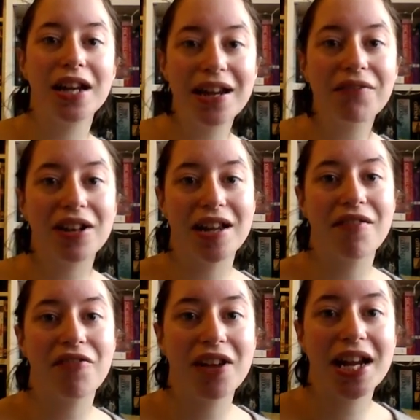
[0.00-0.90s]

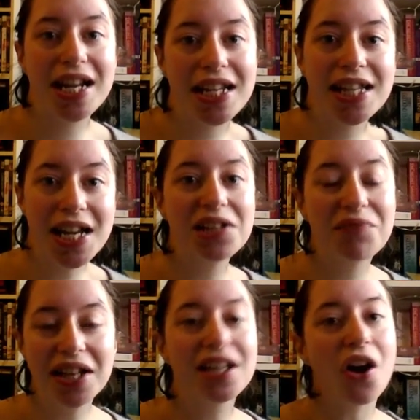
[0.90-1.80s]
Heathcliff, it is his
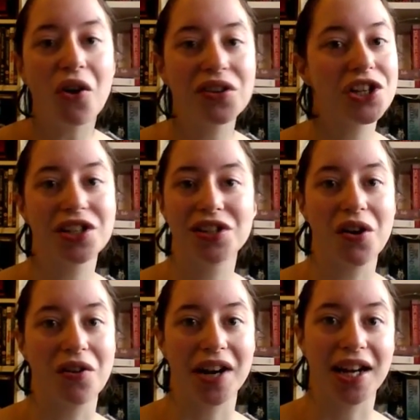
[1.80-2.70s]
villain origin
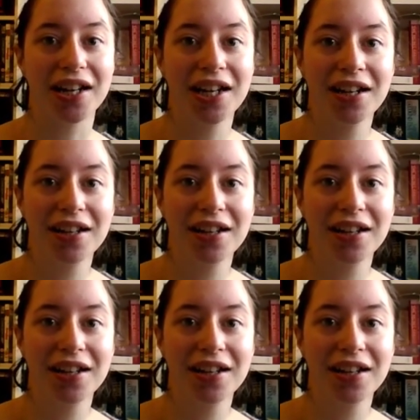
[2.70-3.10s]
story.